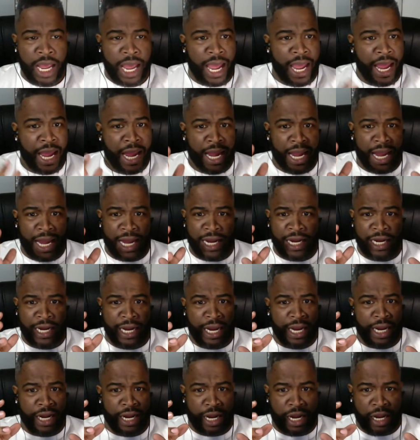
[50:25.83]

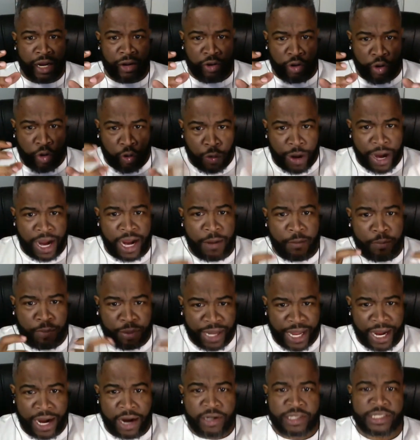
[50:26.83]
and great
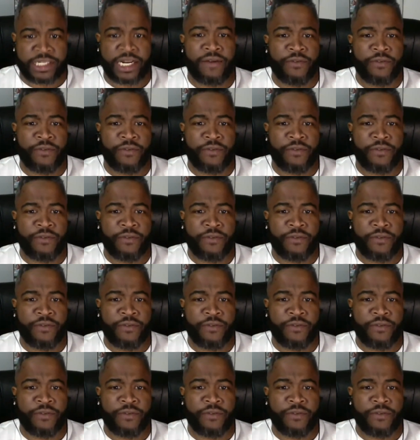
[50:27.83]
players.